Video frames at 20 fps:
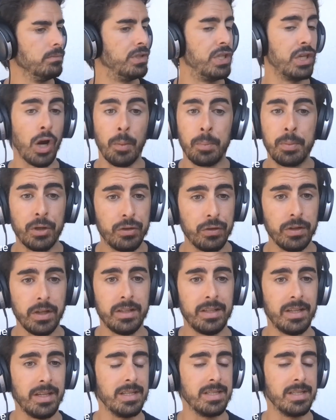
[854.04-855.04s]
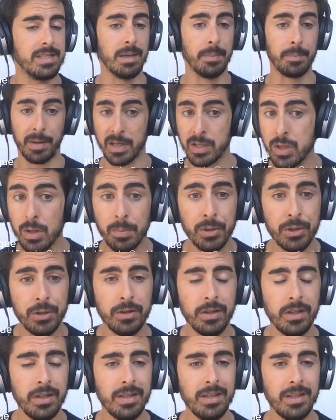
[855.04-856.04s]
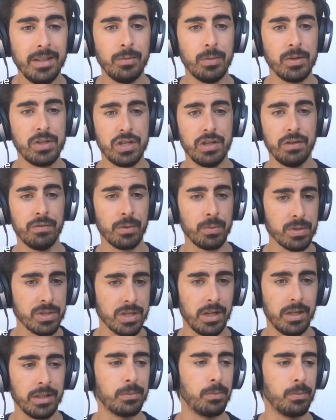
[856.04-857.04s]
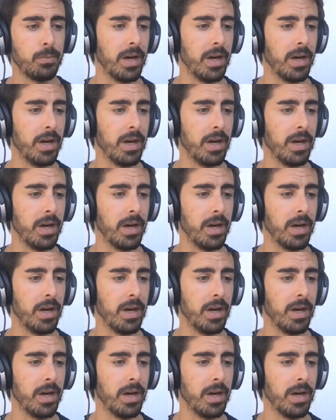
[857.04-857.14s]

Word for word: the opportunity is the best opportunity to achieve a result,